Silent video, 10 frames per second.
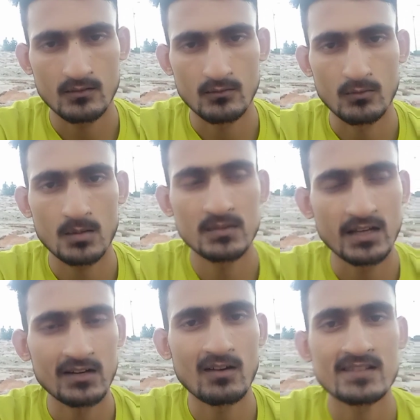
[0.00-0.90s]
one of the
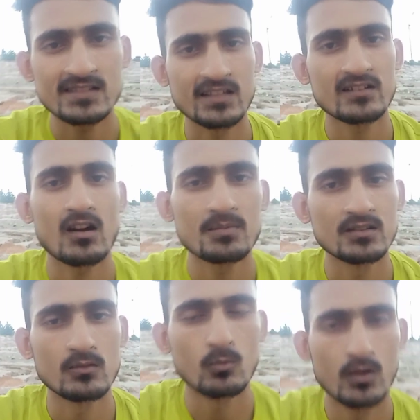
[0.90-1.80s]
advanced aircraft
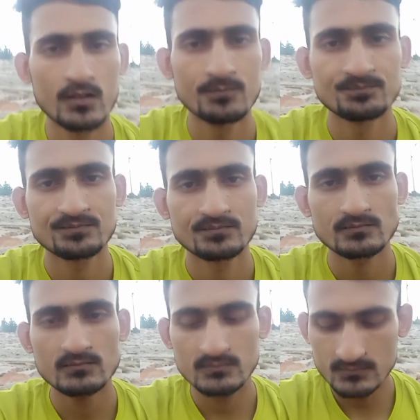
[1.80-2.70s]
in the world.
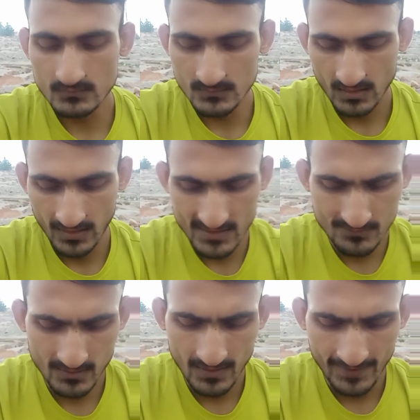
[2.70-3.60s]
As
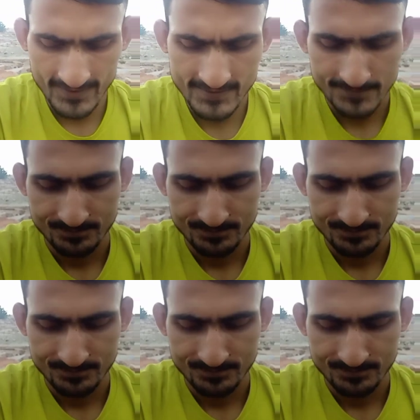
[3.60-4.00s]
well as